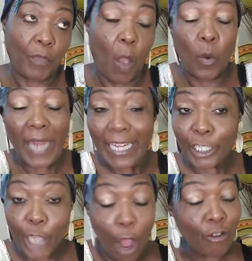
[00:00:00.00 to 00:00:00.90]
When I
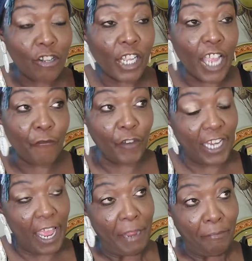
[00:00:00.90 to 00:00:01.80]
don't cook every
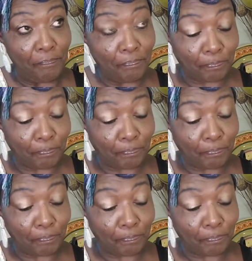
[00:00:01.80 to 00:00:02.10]
day,